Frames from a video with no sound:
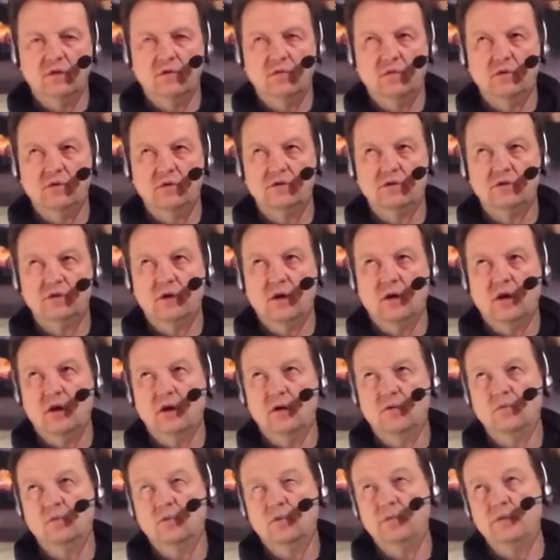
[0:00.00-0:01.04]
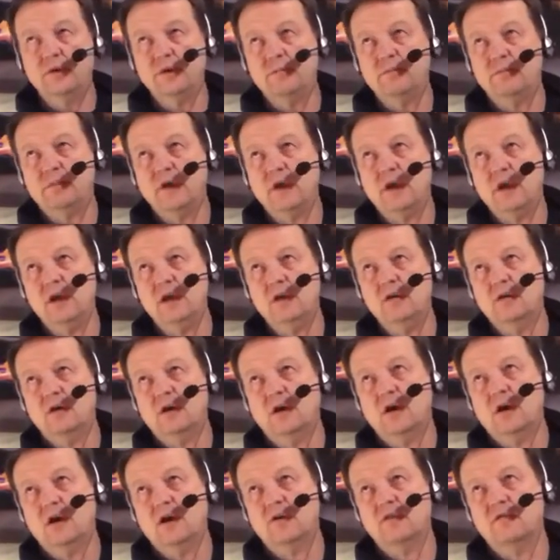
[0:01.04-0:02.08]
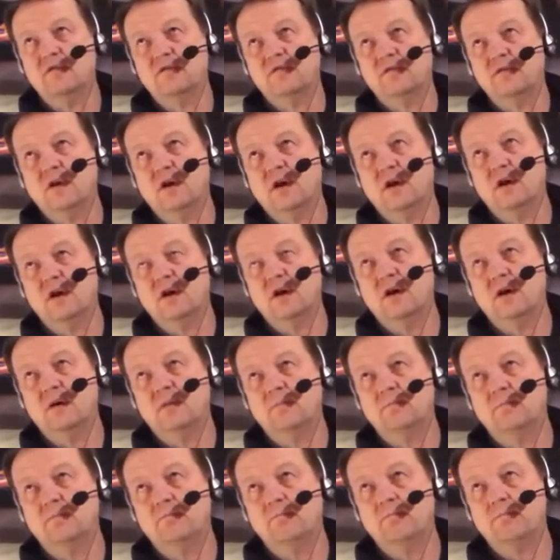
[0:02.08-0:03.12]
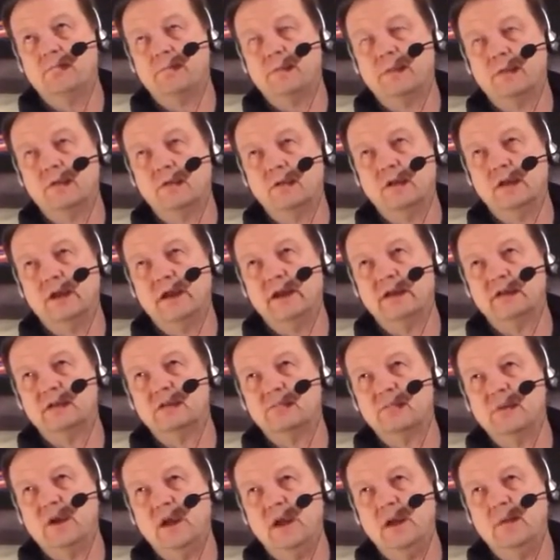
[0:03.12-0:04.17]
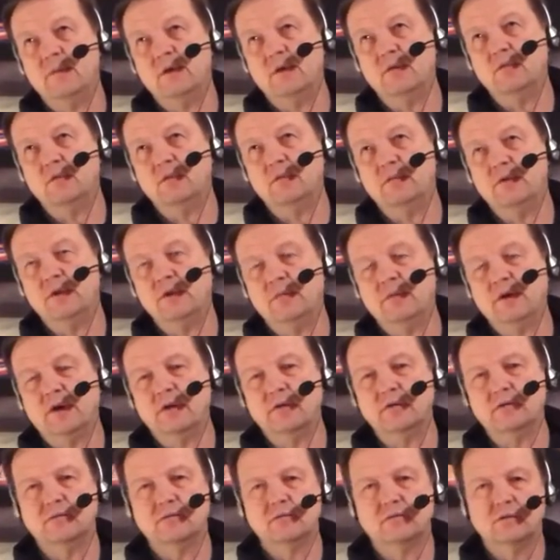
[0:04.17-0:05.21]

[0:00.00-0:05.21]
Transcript: which will be paid off. The last payment would be about,